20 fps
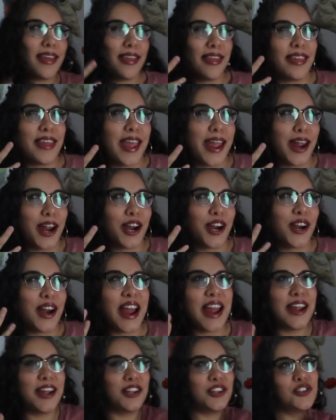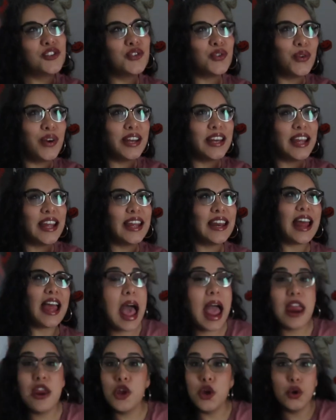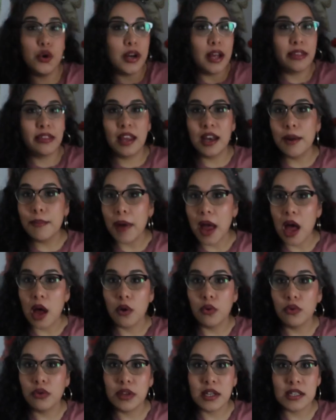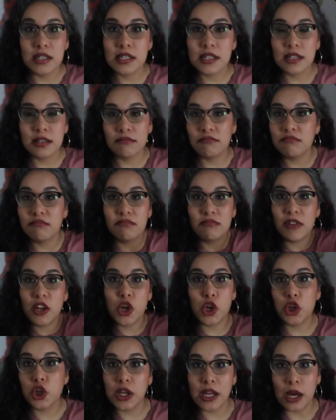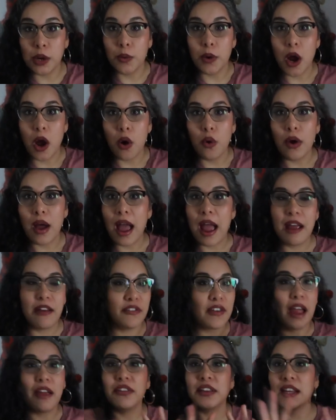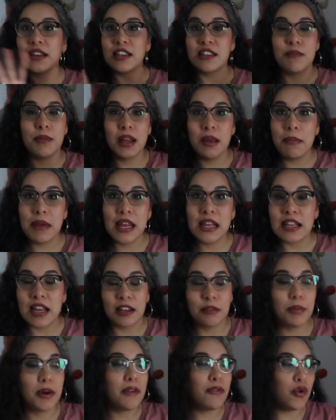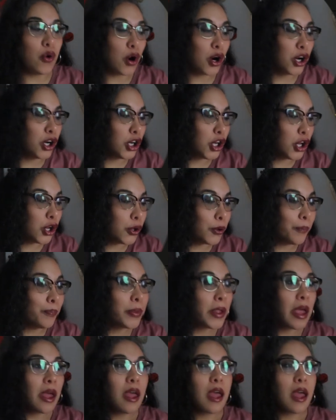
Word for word: there. I enjoyed it. I knew nothing about this hero. I, I've said this many, many times, but if you are new,